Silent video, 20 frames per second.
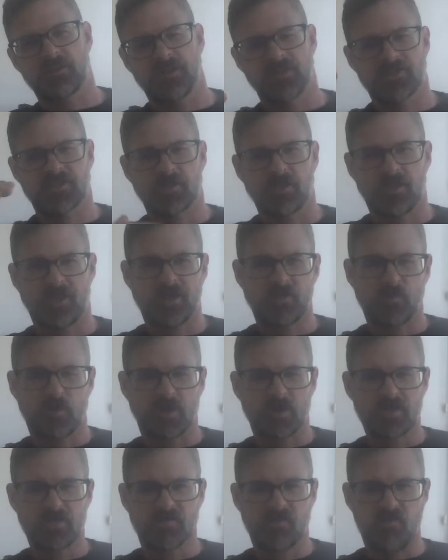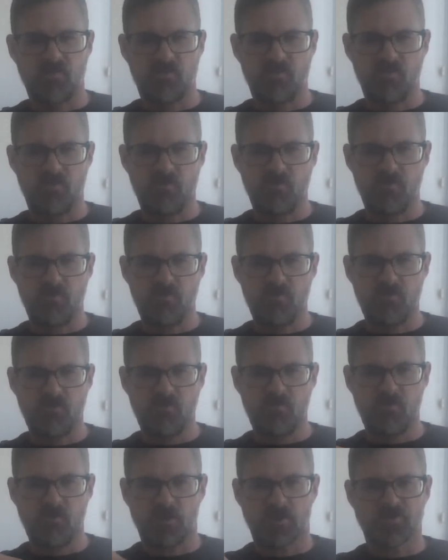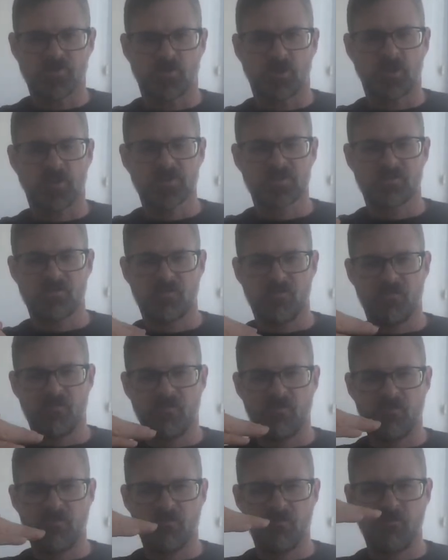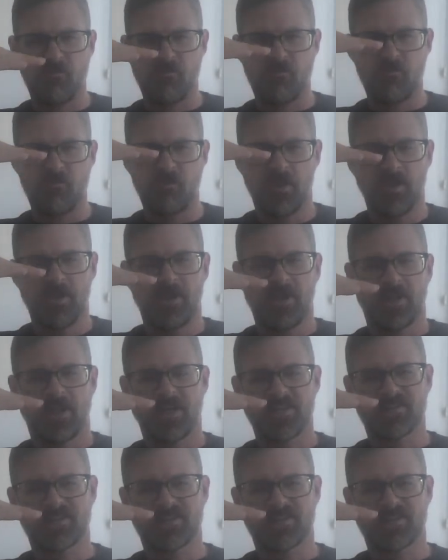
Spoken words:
Electrical line wires. Hydraulics. High